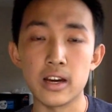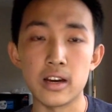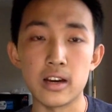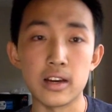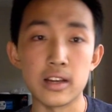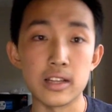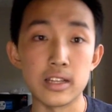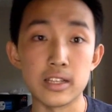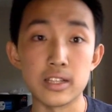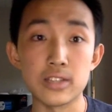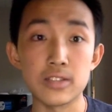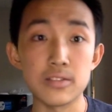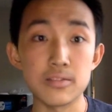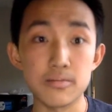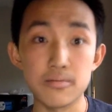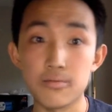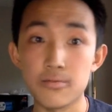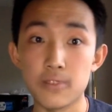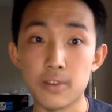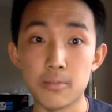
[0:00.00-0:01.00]
at least
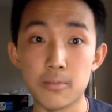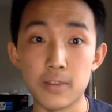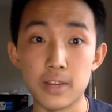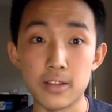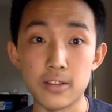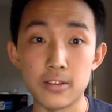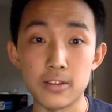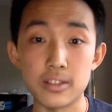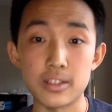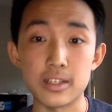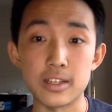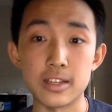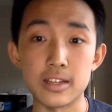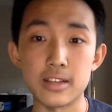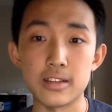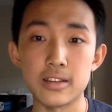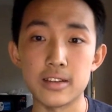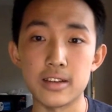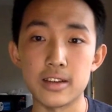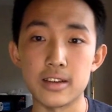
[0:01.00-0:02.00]
from what it looks
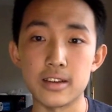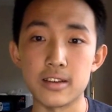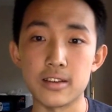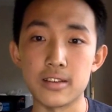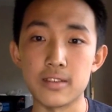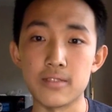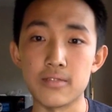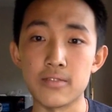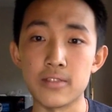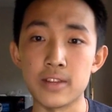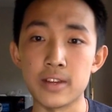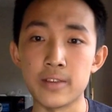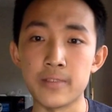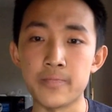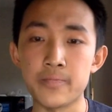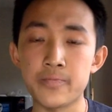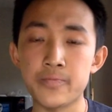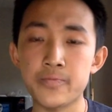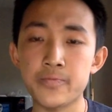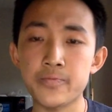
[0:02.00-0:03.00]
like in flight.
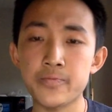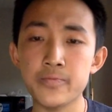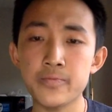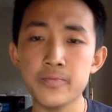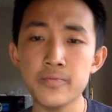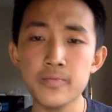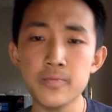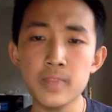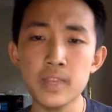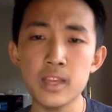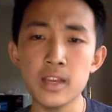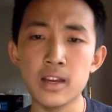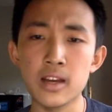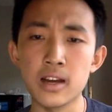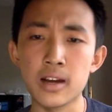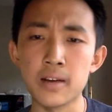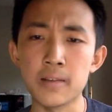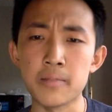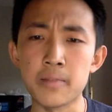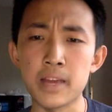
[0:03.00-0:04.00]

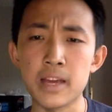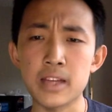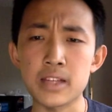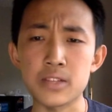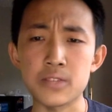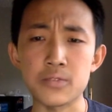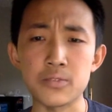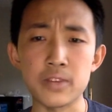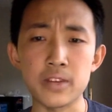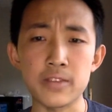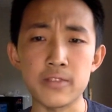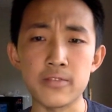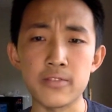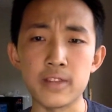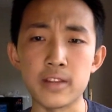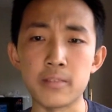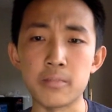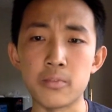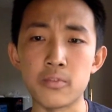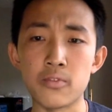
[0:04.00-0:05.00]
It has great
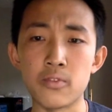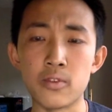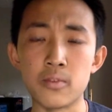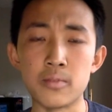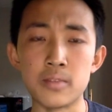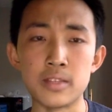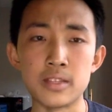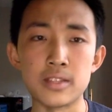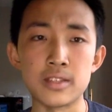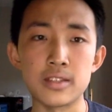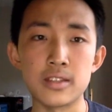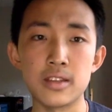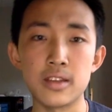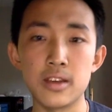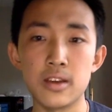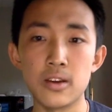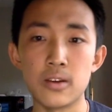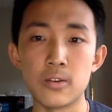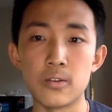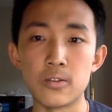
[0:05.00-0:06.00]
flight performance,
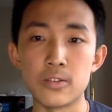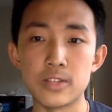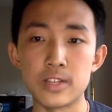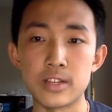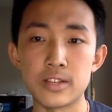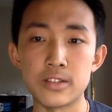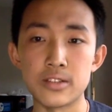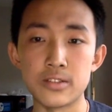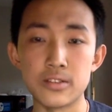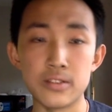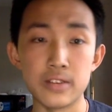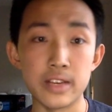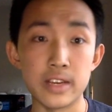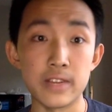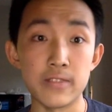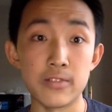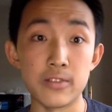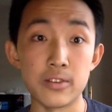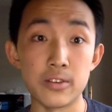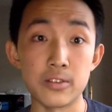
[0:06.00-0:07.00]
horizontal
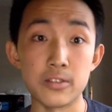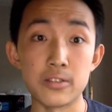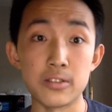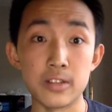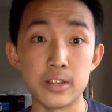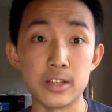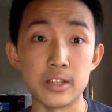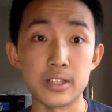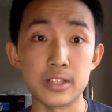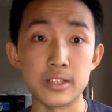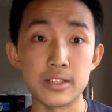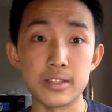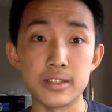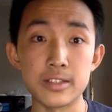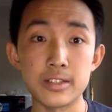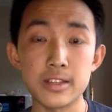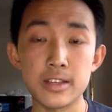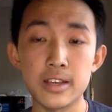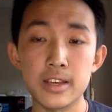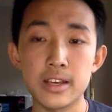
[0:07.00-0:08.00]
and vertical
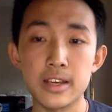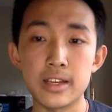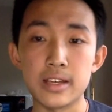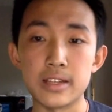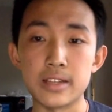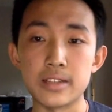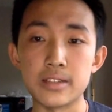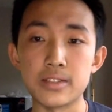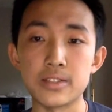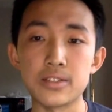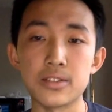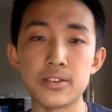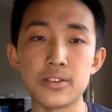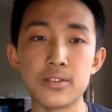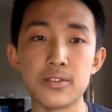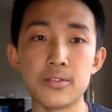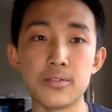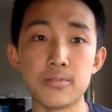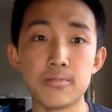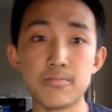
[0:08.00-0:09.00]
launches, and
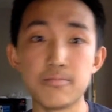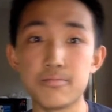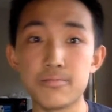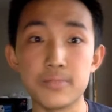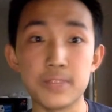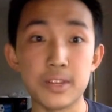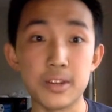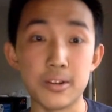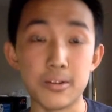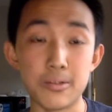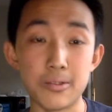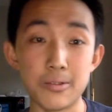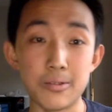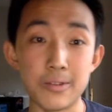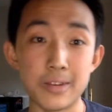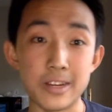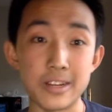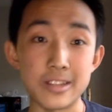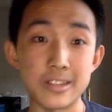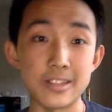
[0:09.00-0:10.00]
so we'll
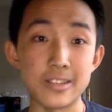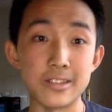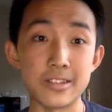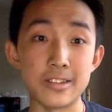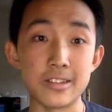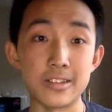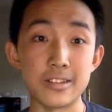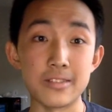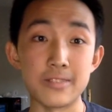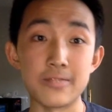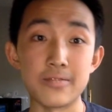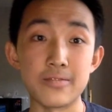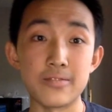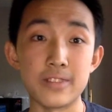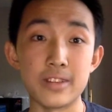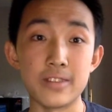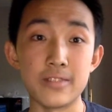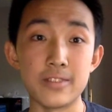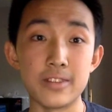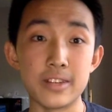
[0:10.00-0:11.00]
wait until the
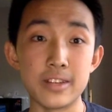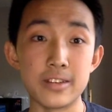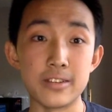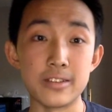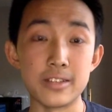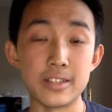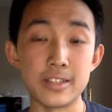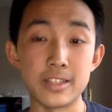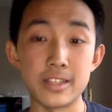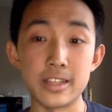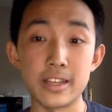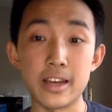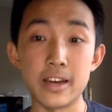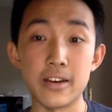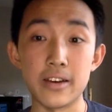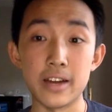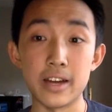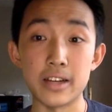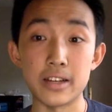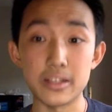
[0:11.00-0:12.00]
flight video to see how
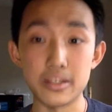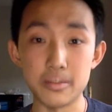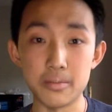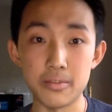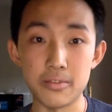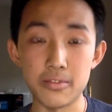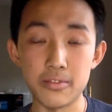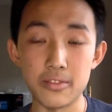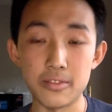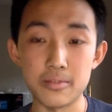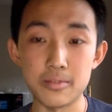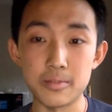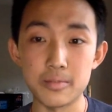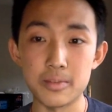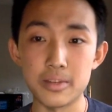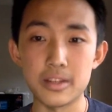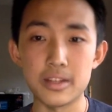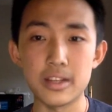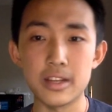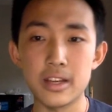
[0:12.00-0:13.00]
it actually performs.
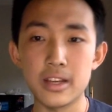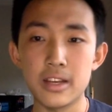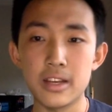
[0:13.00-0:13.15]
But